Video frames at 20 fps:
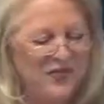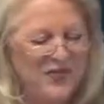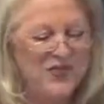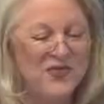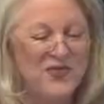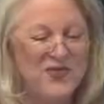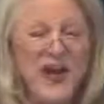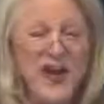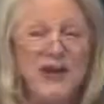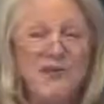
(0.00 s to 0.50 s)

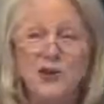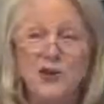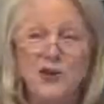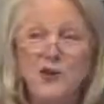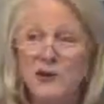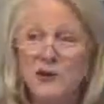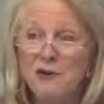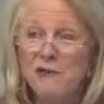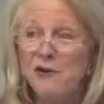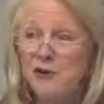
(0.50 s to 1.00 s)
that the
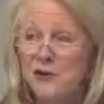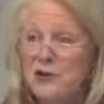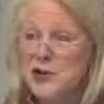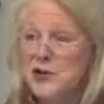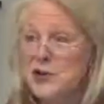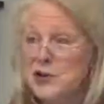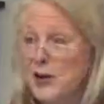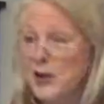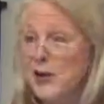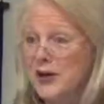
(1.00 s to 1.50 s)
universe
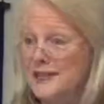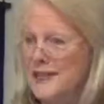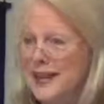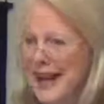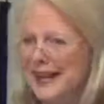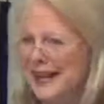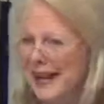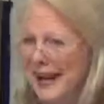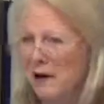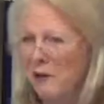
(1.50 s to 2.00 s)
is going to
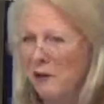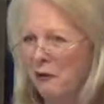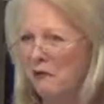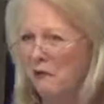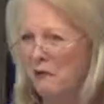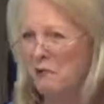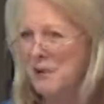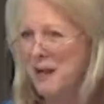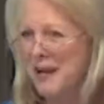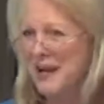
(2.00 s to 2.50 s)
take care
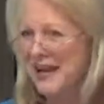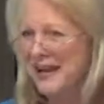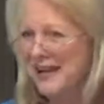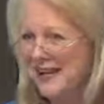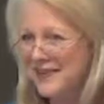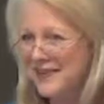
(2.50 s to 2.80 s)
of me.